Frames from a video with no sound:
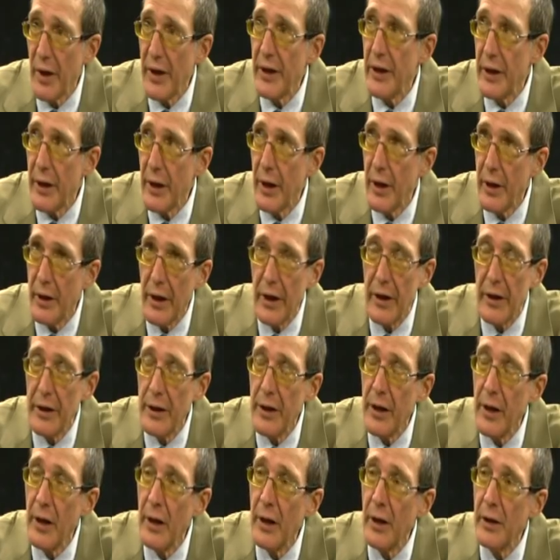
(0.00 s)
88,
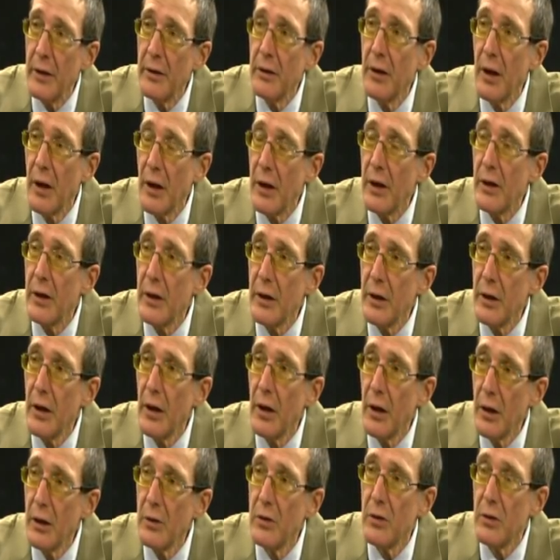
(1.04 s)
89. Yeah, 20 years
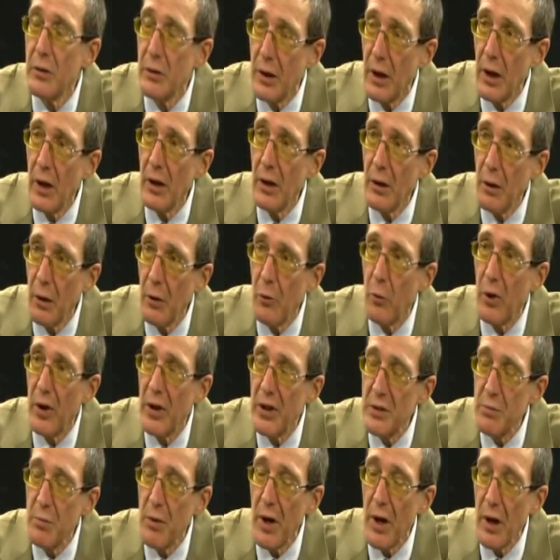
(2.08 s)
ago. Yeah, yeah,
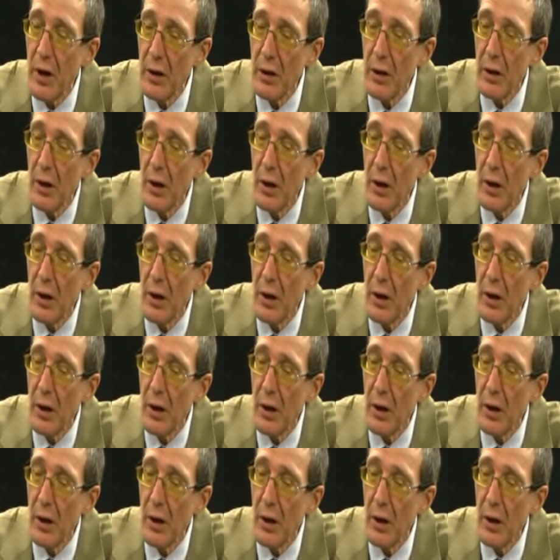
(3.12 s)
ways back.